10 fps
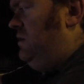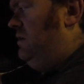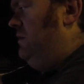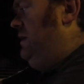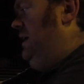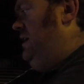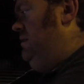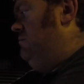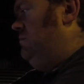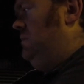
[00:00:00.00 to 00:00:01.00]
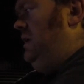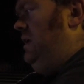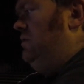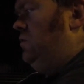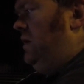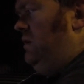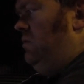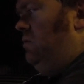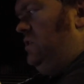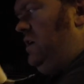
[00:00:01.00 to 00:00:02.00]
We're only, you know, twenty
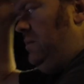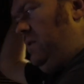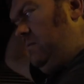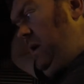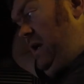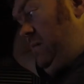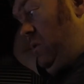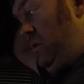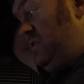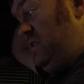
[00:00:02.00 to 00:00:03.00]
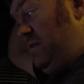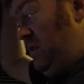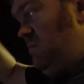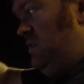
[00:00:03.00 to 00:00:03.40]
horse up, peak point seven,